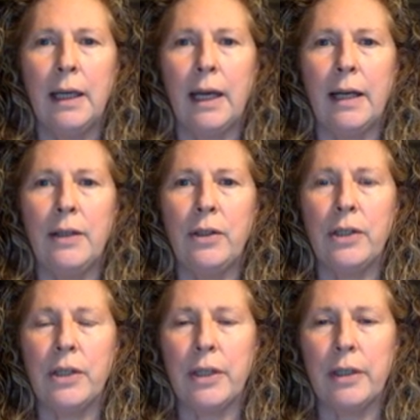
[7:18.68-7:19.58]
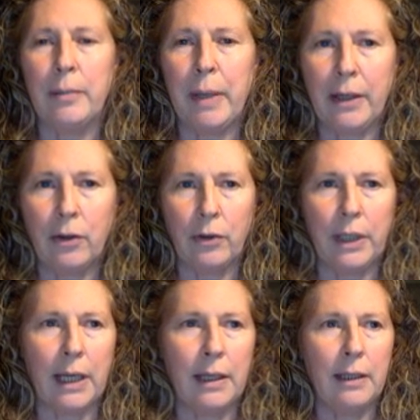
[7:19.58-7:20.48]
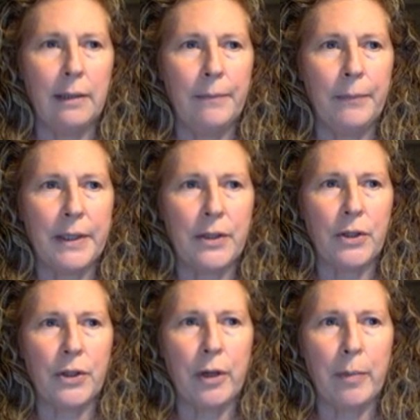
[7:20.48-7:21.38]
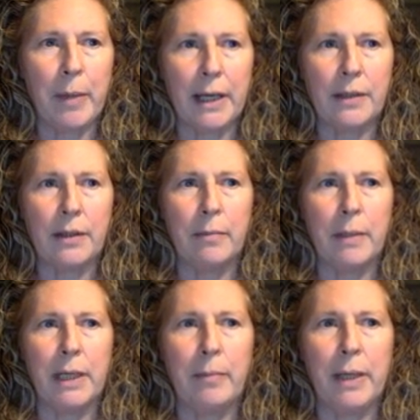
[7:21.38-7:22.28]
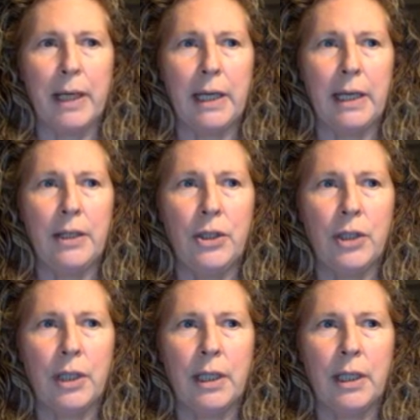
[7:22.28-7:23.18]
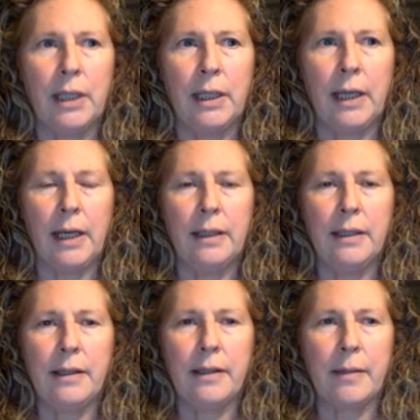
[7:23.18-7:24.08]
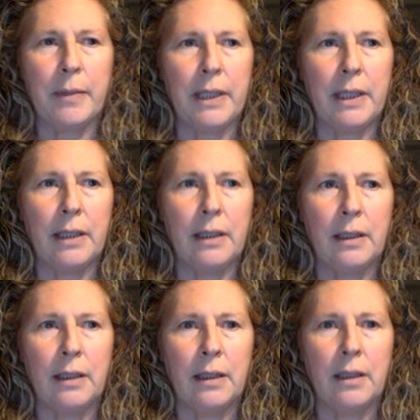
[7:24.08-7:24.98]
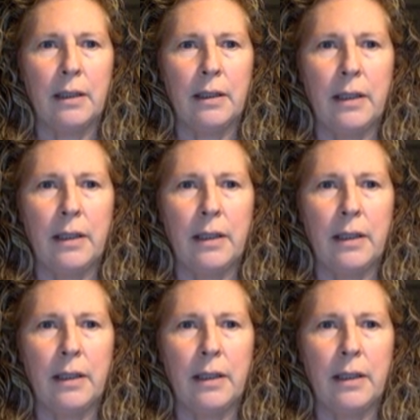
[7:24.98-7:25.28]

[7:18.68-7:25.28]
and you can turn them back on again. Let's just go back to the main page. And this is something that